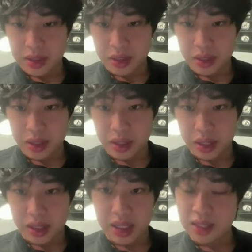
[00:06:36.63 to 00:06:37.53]
got
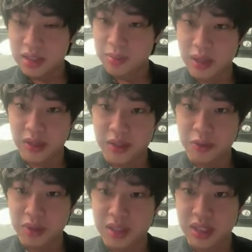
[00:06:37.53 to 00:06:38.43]
some
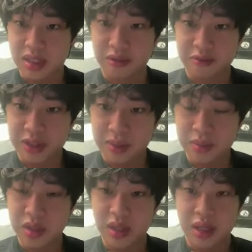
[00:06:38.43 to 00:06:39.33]
characteristics and
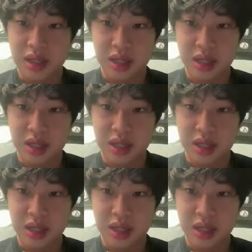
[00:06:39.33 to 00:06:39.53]
themes,